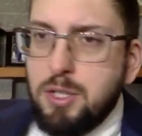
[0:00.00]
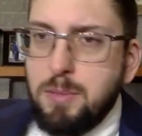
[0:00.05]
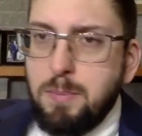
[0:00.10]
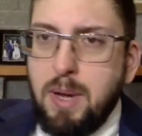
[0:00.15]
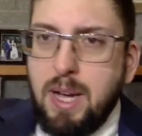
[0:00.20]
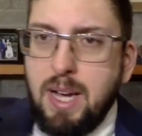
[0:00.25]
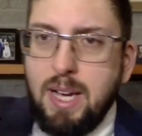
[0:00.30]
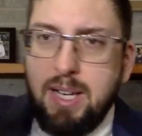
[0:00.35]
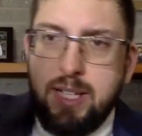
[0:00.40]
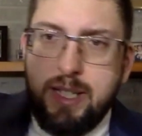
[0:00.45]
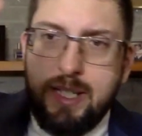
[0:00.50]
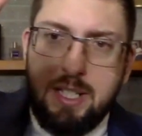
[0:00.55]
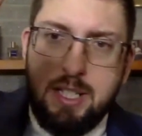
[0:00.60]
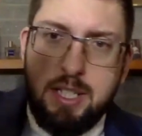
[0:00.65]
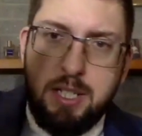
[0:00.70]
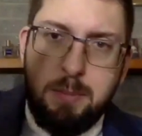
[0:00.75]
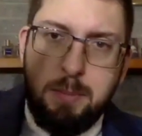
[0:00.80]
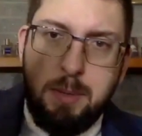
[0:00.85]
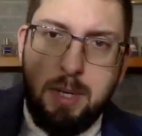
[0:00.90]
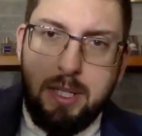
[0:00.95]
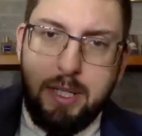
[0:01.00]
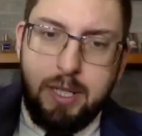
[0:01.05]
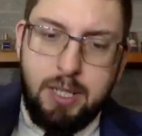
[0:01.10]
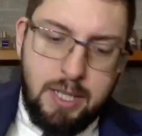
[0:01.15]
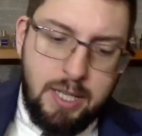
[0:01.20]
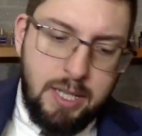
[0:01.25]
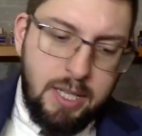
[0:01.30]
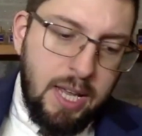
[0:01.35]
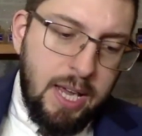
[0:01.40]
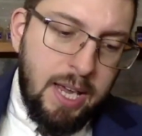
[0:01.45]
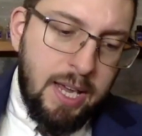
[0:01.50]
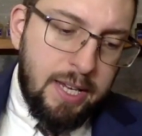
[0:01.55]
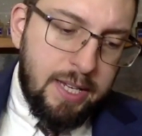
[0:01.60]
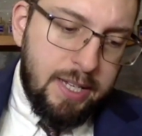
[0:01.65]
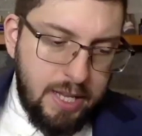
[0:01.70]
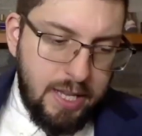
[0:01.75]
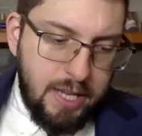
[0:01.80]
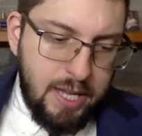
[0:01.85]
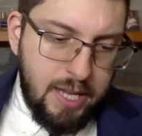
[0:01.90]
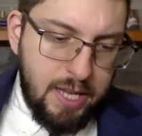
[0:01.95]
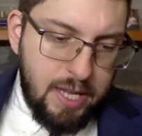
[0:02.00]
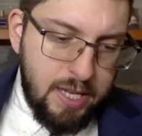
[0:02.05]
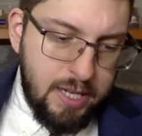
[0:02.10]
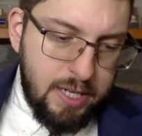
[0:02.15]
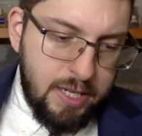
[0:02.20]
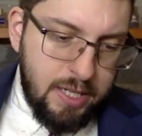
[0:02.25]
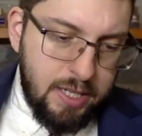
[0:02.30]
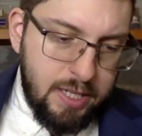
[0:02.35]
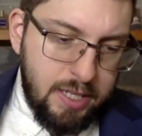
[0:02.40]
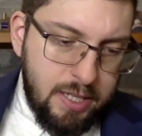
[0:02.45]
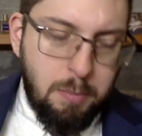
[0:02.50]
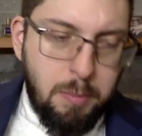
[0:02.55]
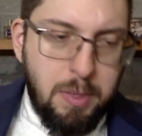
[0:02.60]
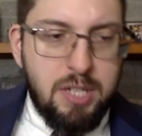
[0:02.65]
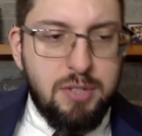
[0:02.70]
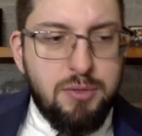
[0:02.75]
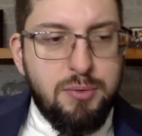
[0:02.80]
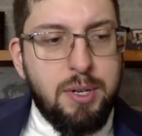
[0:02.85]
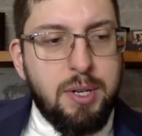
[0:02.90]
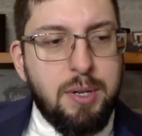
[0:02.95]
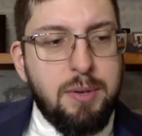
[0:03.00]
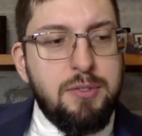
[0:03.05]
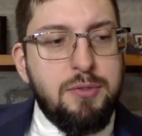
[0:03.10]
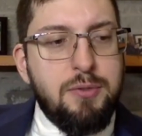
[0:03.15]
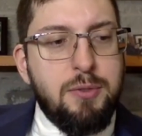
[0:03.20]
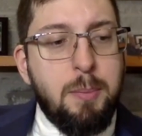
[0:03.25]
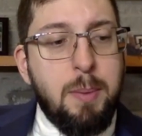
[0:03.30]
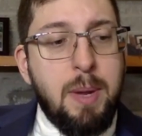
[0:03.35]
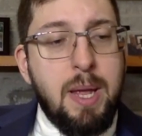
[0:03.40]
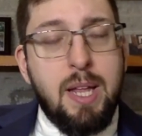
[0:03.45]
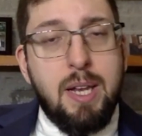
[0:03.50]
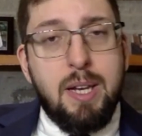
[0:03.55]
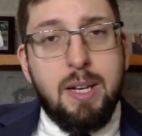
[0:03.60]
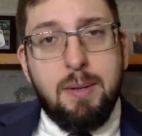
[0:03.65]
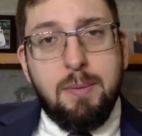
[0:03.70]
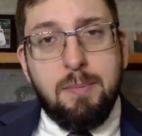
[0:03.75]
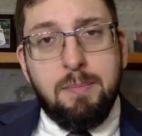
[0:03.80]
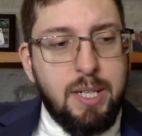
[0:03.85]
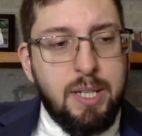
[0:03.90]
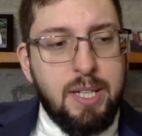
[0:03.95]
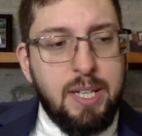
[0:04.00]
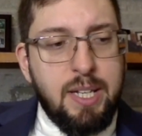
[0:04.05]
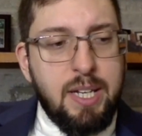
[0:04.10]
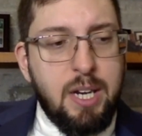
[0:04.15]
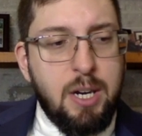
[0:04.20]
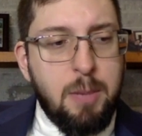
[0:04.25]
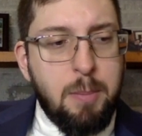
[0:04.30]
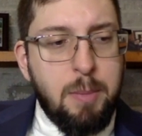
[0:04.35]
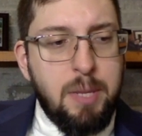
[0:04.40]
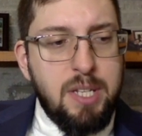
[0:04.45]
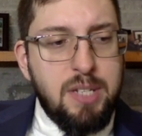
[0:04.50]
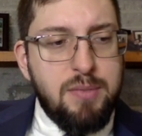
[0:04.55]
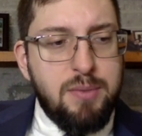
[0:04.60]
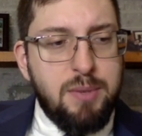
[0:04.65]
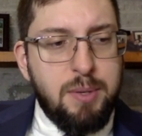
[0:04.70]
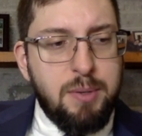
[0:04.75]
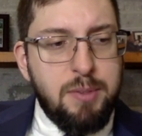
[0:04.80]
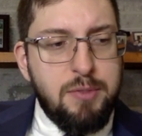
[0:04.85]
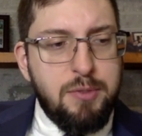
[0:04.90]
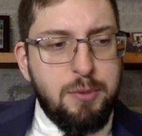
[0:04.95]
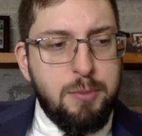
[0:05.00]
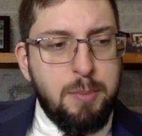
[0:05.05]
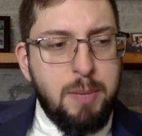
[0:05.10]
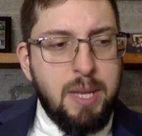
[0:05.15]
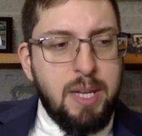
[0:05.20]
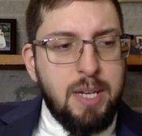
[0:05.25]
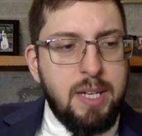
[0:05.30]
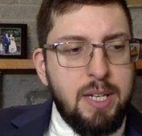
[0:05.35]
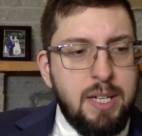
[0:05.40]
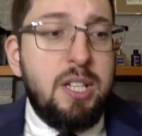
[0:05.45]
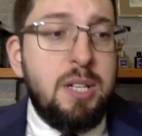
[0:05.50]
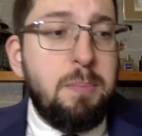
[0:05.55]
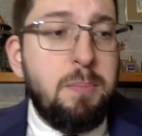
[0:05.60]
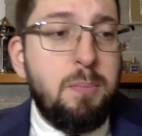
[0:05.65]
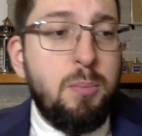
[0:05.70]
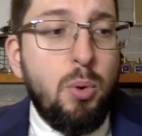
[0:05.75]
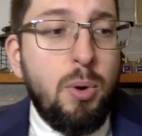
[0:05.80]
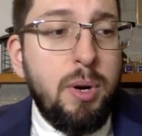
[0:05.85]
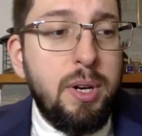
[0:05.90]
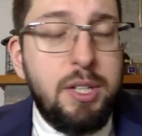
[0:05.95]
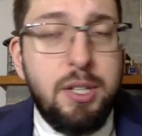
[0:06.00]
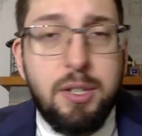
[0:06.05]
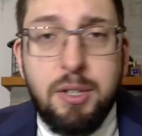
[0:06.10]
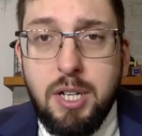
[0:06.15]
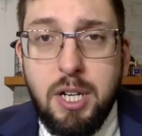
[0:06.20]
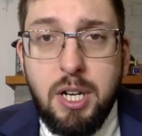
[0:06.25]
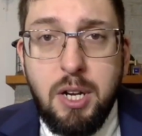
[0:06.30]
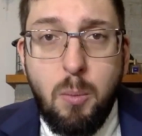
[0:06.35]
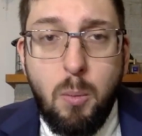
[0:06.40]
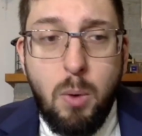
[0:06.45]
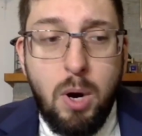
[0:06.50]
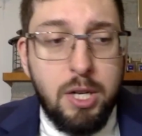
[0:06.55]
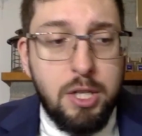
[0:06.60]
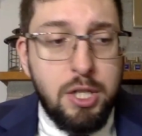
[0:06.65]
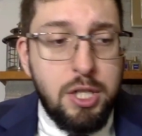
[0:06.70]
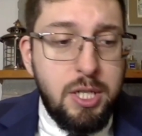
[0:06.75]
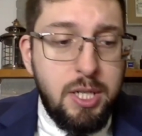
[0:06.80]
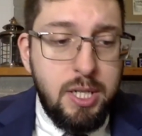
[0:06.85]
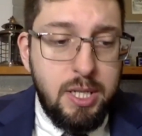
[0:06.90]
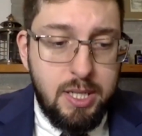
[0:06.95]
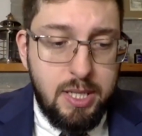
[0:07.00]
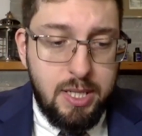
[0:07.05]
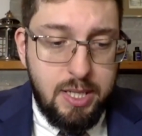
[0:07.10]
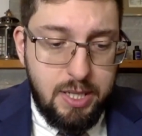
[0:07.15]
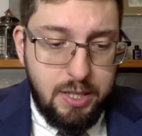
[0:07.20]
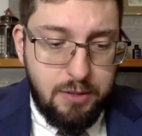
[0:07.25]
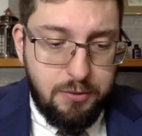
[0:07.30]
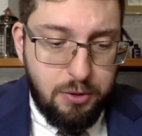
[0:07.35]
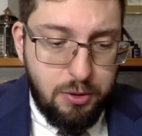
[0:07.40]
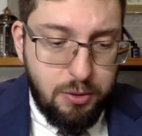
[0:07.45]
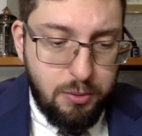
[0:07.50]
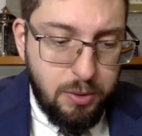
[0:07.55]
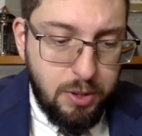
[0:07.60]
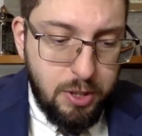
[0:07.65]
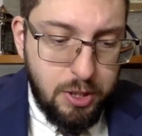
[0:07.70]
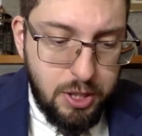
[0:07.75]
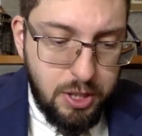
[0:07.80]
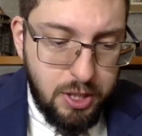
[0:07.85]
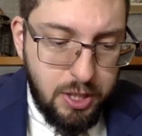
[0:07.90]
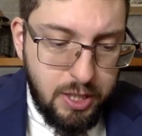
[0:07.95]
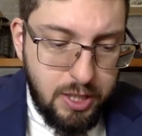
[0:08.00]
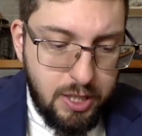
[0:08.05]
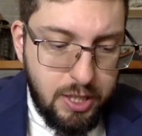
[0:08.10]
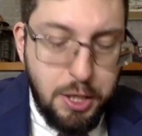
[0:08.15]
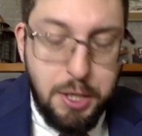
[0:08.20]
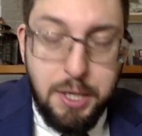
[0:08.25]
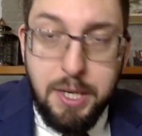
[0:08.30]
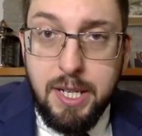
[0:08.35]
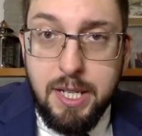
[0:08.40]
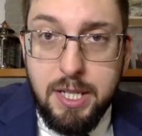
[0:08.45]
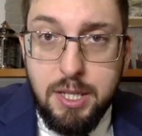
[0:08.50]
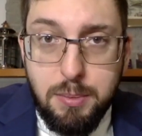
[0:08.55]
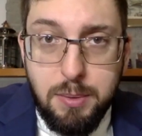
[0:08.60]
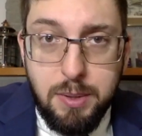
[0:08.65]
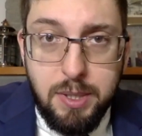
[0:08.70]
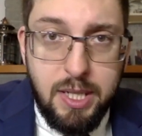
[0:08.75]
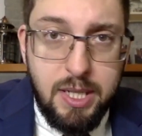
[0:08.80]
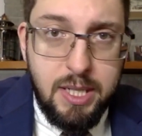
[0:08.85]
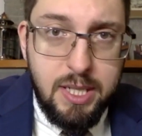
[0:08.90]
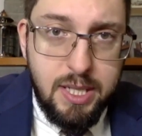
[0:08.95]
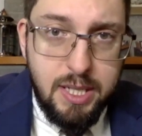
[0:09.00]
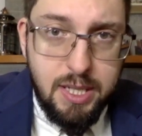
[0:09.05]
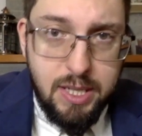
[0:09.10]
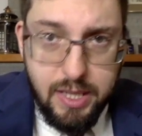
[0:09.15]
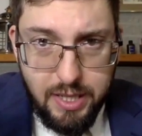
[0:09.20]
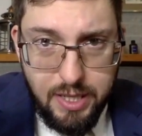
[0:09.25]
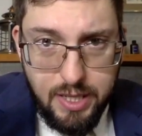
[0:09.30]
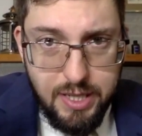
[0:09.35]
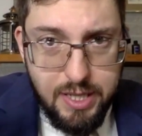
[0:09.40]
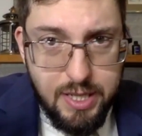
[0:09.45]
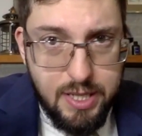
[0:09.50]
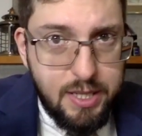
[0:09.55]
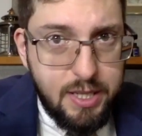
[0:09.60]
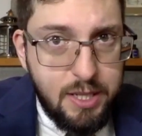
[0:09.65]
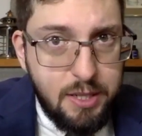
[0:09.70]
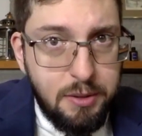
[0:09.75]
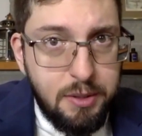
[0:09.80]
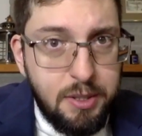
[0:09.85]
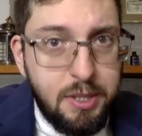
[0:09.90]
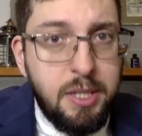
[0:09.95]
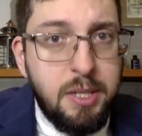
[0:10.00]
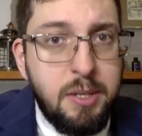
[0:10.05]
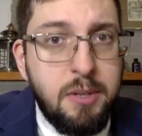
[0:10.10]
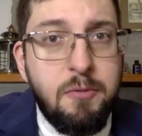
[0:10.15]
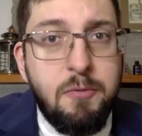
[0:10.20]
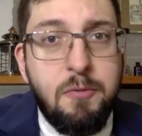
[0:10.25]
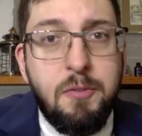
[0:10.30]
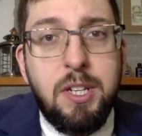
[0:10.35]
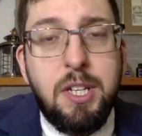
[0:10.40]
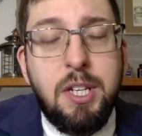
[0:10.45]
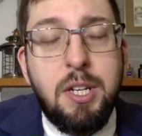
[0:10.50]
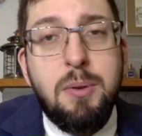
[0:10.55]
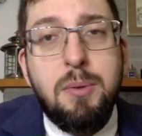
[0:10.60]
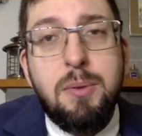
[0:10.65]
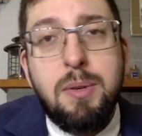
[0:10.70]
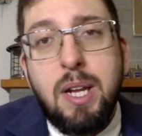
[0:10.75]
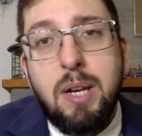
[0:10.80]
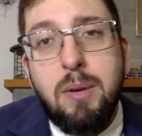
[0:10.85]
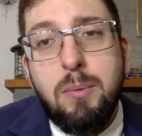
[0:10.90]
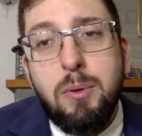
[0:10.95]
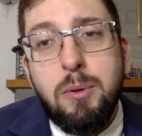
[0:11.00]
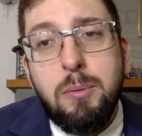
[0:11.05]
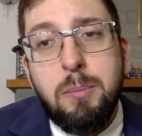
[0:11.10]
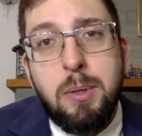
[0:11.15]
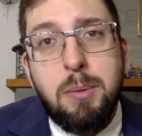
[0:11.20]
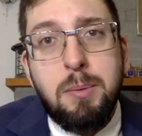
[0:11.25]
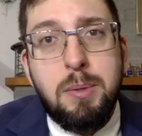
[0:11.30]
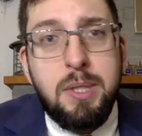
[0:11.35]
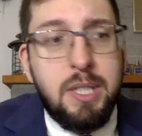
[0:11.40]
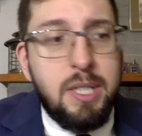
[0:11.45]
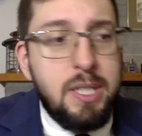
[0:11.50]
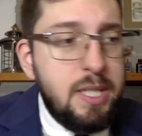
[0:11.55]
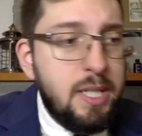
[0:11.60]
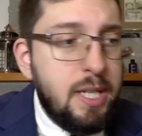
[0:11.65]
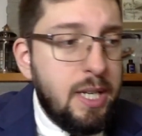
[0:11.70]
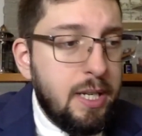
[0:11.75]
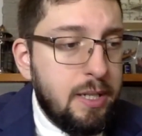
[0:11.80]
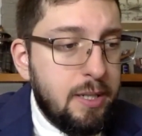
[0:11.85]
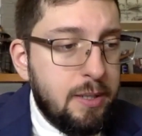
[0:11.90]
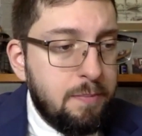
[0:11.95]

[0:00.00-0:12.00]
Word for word: Spice, the smell that I like, and best fragrance for men. I think our best fragrance for men. The point you're gonna watch this, if you're watching it the day it's released, this is the only video that won't be released yet.